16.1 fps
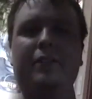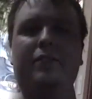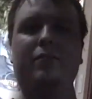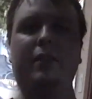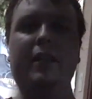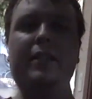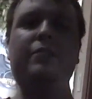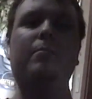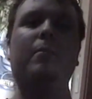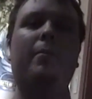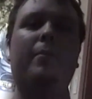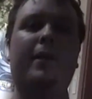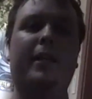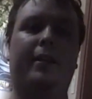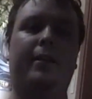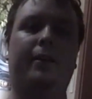this
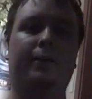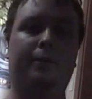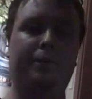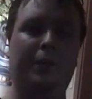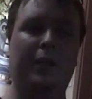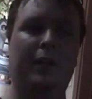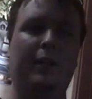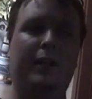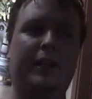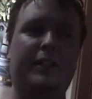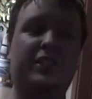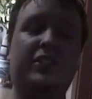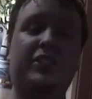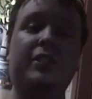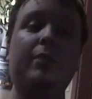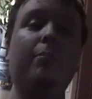mummy here, it's
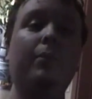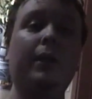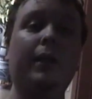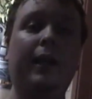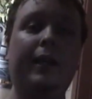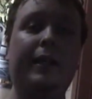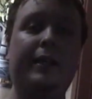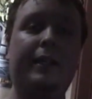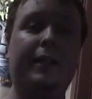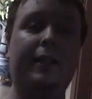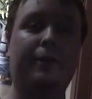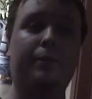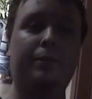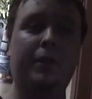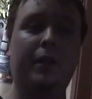a simple idea.